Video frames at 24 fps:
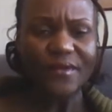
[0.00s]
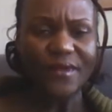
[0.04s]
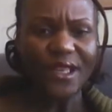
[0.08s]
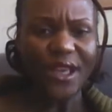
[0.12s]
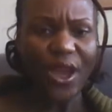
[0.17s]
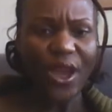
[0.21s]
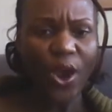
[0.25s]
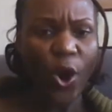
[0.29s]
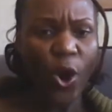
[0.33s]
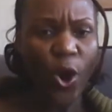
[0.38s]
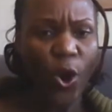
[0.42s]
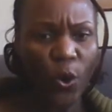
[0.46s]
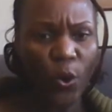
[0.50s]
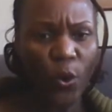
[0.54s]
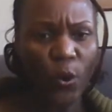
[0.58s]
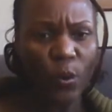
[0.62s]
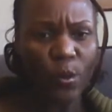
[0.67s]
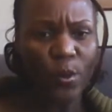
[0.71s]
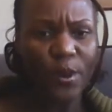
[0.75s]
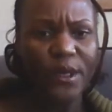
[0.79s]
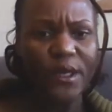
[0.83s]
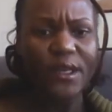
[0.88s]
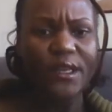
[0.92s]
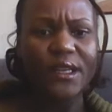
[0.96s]

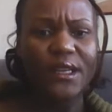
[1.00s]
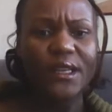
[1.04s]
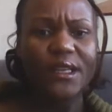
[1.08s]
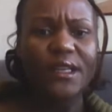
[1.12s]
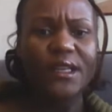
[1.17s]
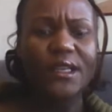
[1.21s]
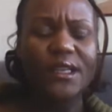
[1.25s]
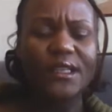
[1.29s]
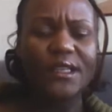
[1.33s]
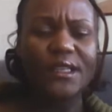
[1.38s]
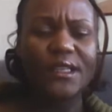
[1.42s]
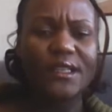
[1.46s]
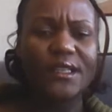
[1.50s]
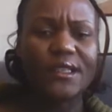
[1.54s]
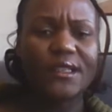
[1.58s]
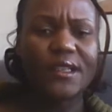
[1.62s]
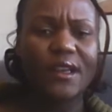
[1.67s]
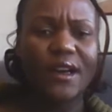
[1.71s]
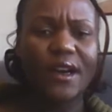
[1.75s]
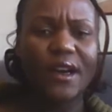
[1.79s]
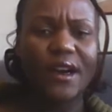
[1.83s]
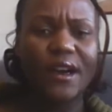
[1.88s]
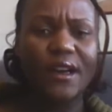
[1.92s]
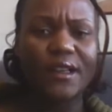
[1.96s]
hope, is
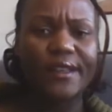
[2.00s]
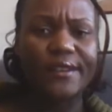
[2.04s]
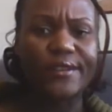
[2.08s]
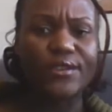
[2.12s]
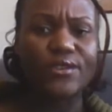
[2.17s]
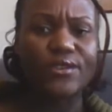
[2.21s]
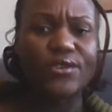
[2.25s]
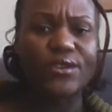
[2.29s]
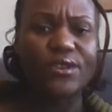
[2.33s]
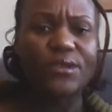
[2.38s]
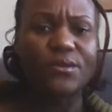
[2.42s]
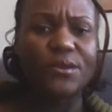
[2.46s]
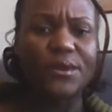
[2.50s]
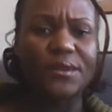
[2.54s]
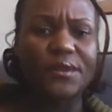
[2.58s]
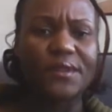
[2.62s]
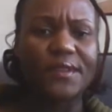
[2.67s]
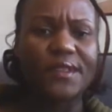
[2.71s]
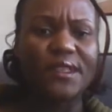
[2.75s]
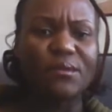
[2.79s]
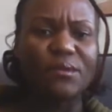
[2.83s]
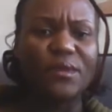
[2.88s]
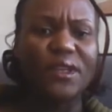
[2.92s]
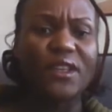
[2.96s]
it started with
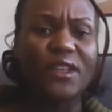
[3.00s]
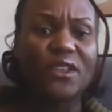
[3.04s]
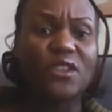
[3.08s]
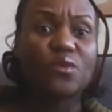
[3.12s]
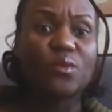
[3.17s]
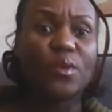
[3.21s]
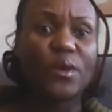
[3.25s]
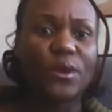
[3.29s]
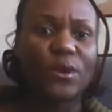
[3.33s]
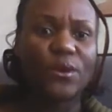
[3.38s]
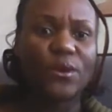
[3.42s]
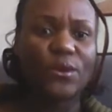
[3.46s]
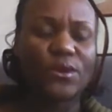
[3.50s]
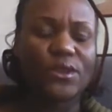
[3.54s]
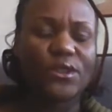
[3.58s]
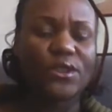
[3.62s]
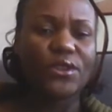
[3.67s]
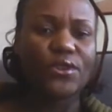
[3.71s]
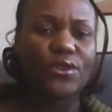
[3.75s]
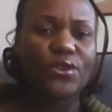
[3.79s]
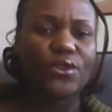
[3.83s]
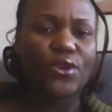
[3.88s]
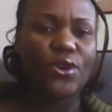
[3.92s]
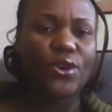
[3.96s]
STEM Exposed.
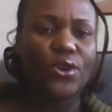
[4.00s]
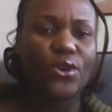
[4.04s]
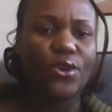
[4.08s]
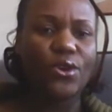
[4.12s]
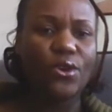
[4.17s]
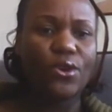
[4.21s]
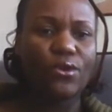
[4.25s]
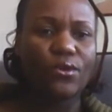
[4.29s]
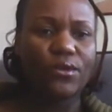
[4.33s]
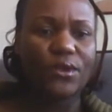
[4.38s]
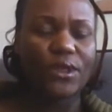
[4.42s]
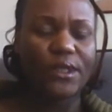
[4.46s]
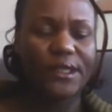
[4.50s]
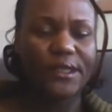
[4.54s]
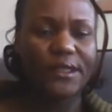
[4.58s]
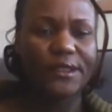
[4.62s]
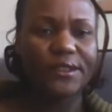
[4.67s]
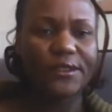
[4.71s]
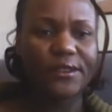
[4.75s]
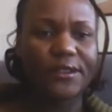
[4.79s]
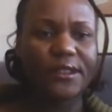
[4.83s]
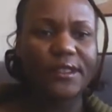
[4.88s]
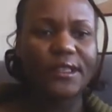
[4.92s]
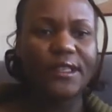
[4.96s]
So
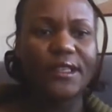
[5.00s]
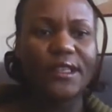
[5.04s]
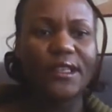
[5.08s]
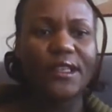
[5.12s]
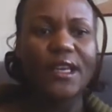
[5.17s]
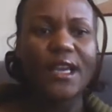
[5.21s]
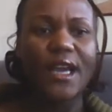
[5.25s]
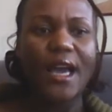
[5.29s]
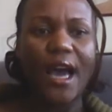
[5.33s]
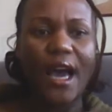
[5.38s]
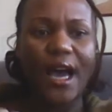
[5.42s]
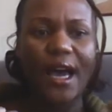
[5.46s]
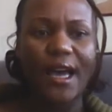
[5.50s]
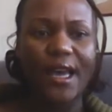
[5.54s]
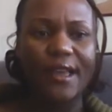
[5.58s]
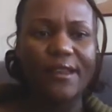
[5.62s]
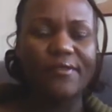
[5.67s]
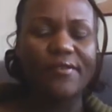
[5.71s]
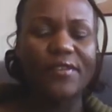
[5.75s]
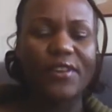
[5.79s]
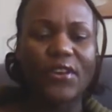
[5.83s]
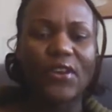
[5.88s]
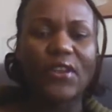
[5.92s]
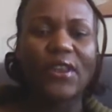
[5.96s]
clearly I
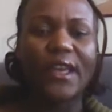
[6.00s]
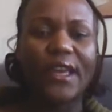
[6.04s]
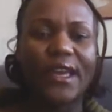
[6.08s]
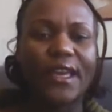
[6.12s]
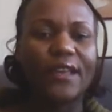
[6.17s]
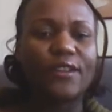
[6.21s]
felt like